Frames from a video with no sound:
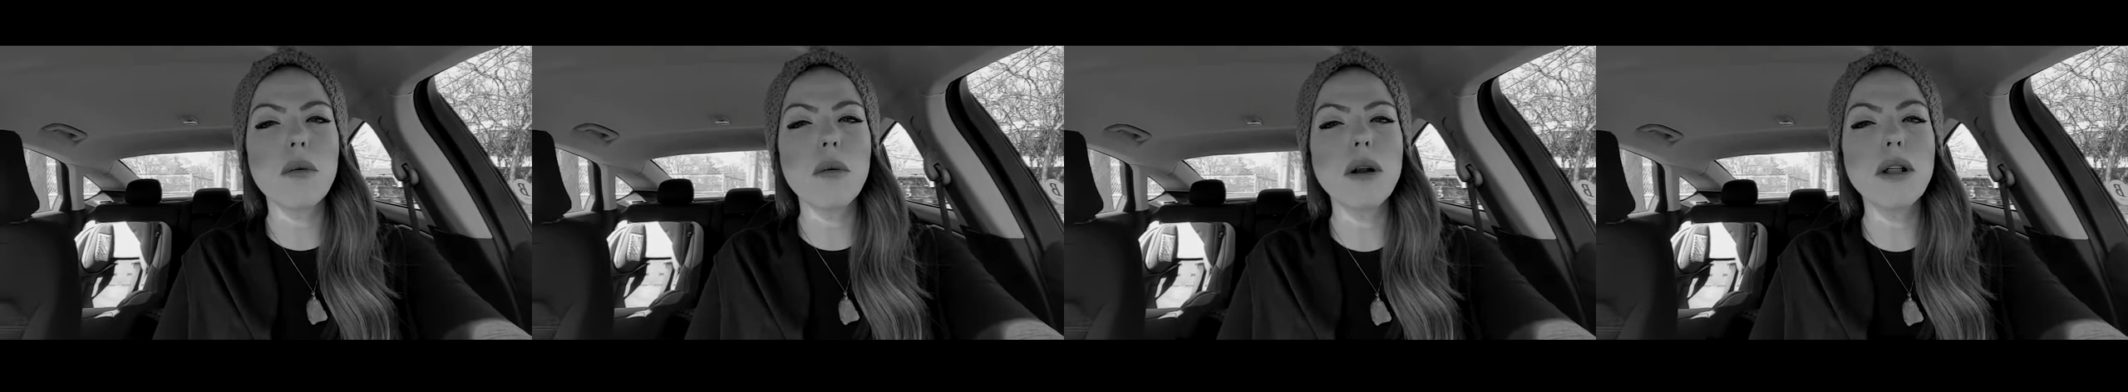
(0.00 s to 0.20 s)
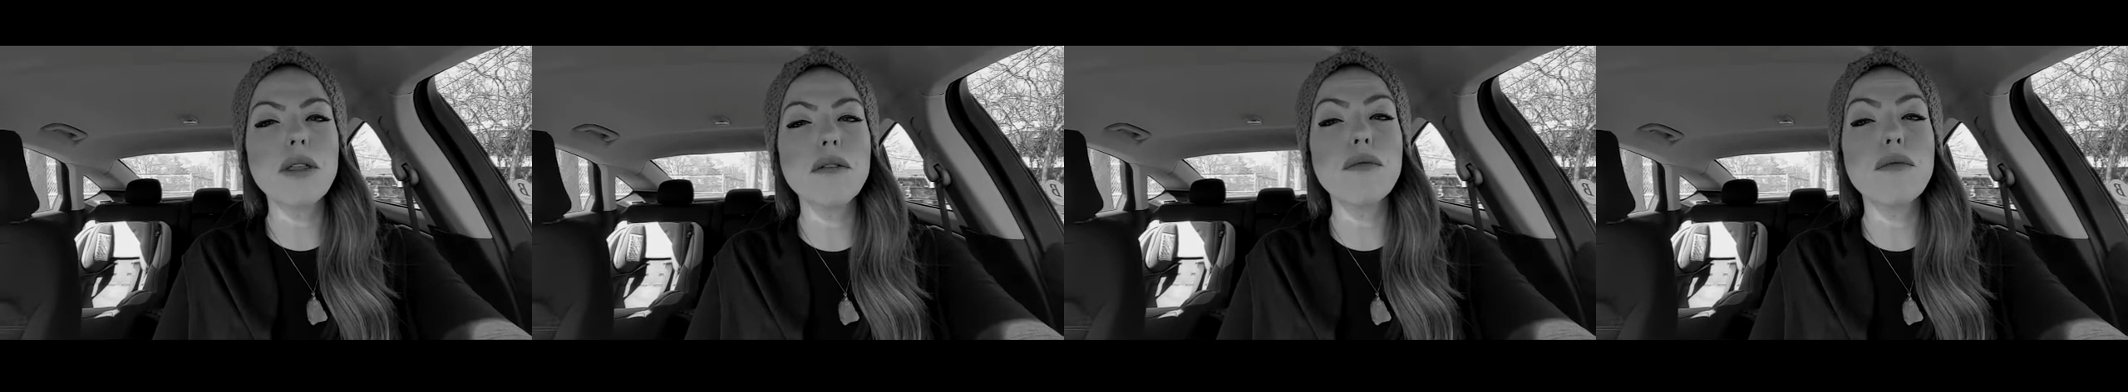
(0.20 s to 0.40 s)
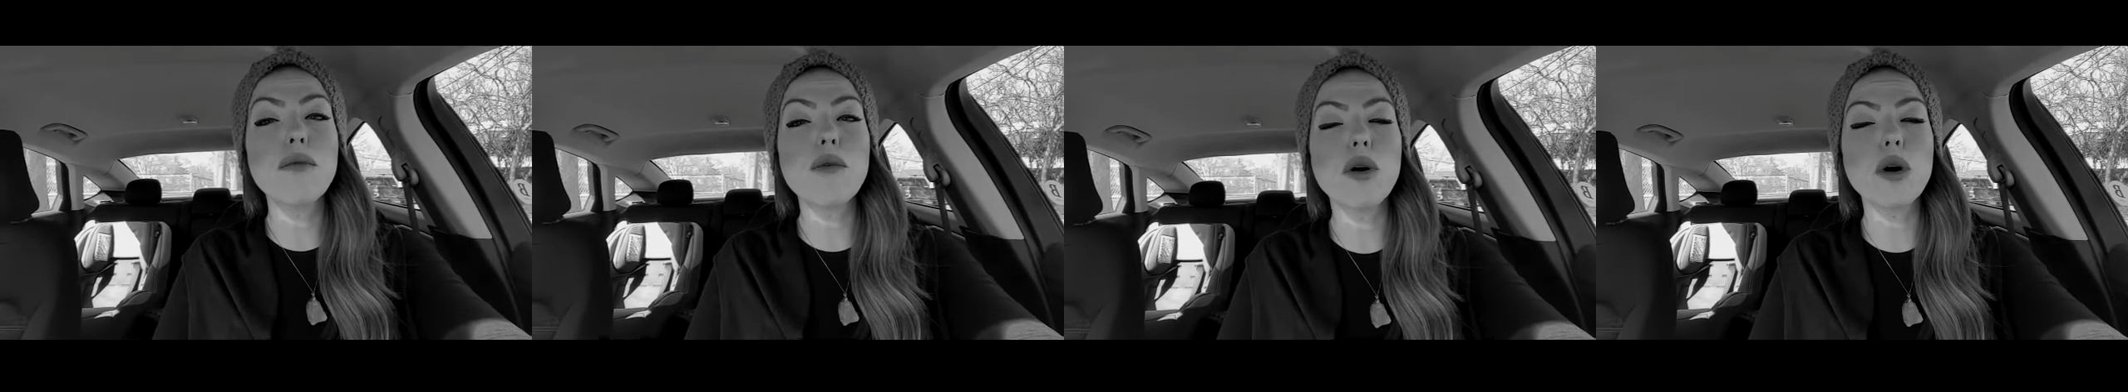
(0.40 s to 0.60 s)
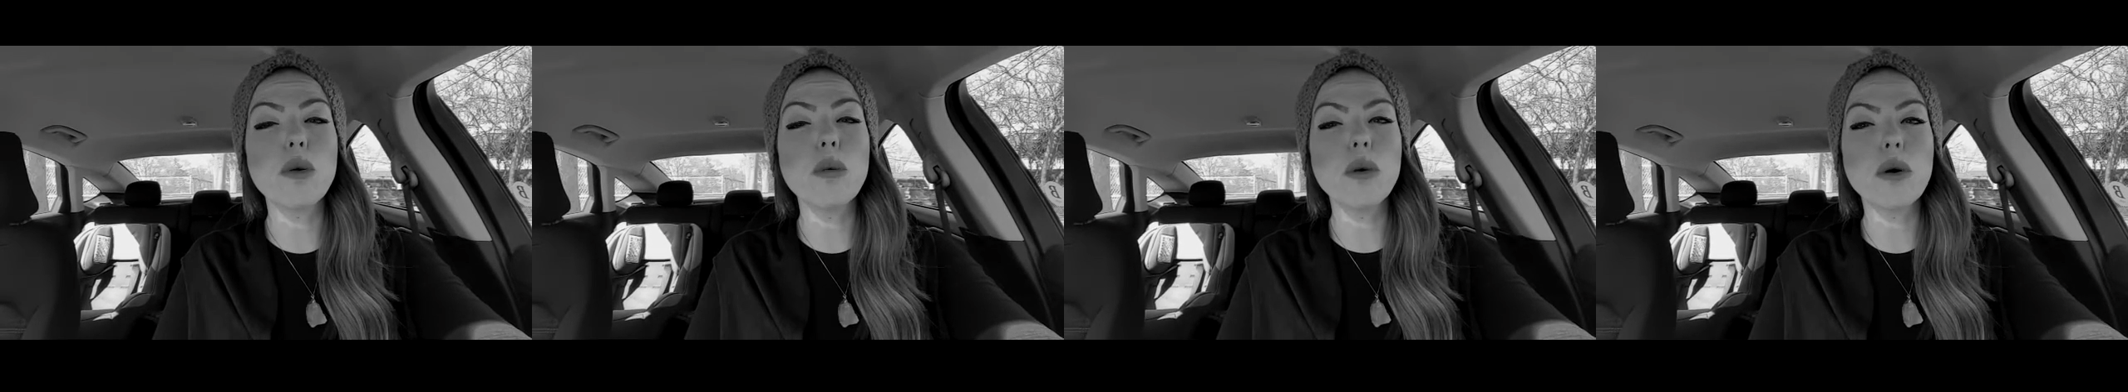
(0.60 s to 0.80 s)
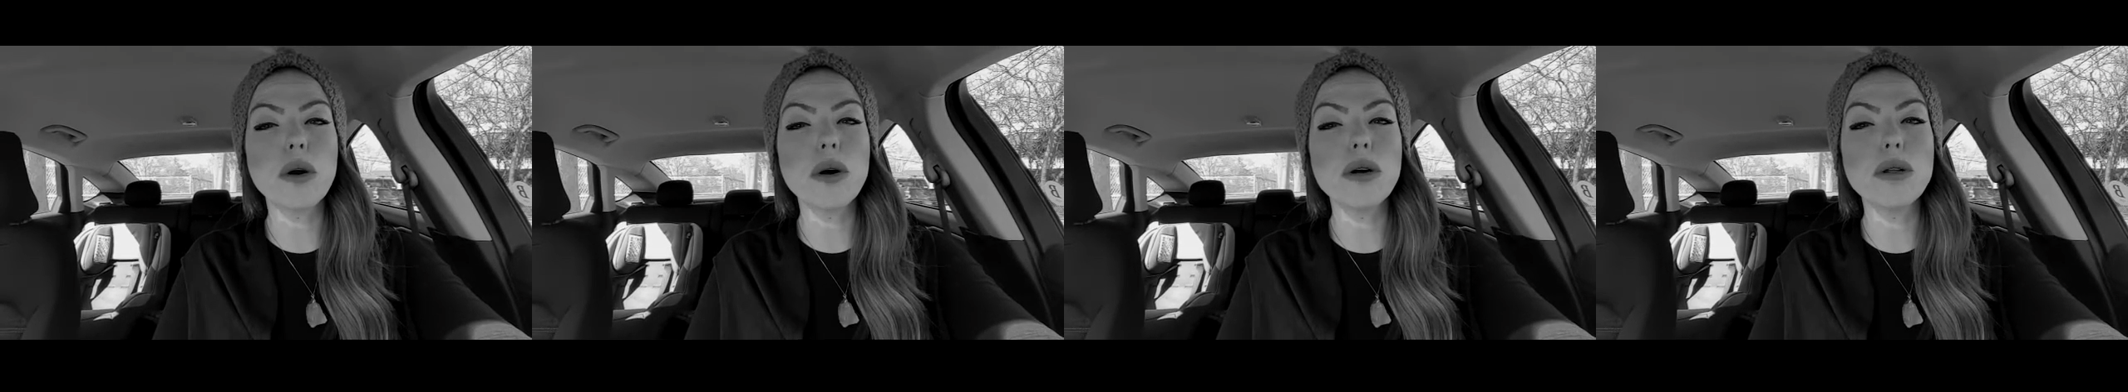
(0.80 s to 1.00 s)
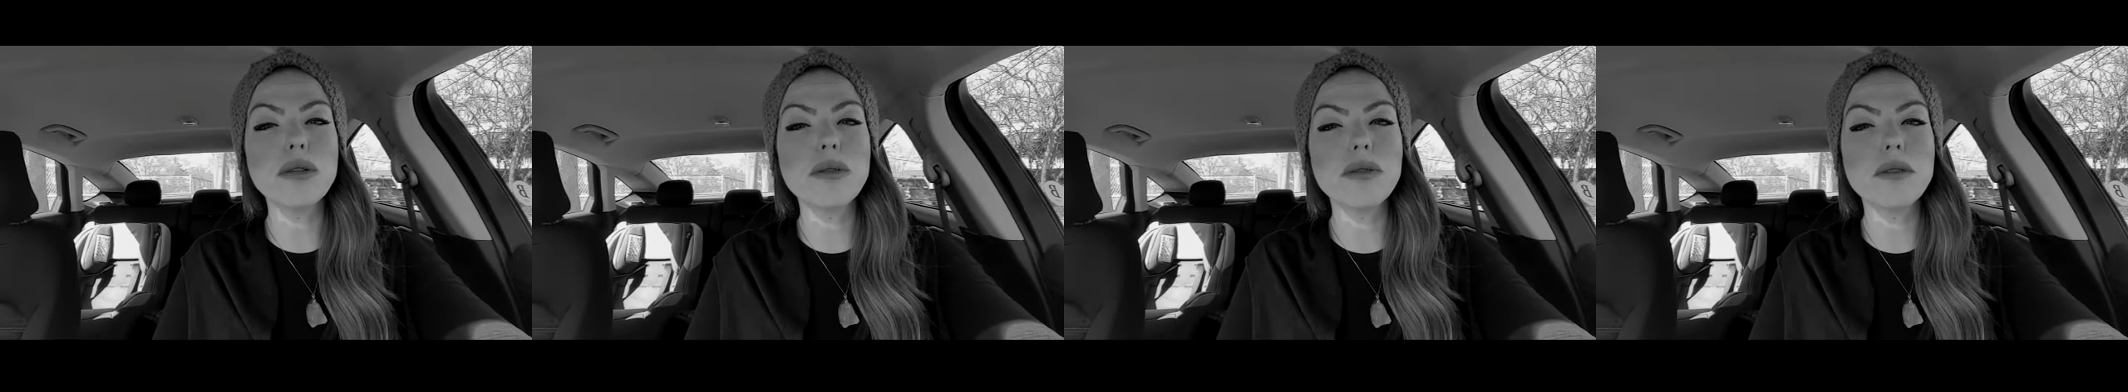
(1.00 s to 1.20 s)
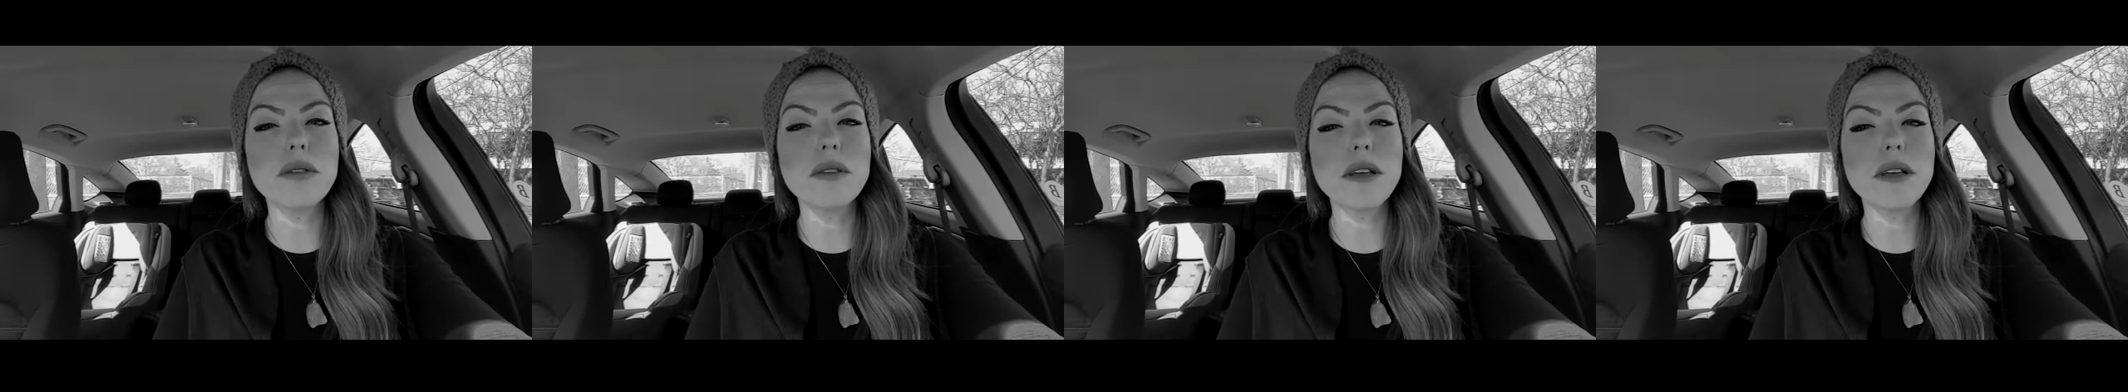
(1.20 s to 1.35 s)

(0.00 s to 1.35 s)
one of the four worlds.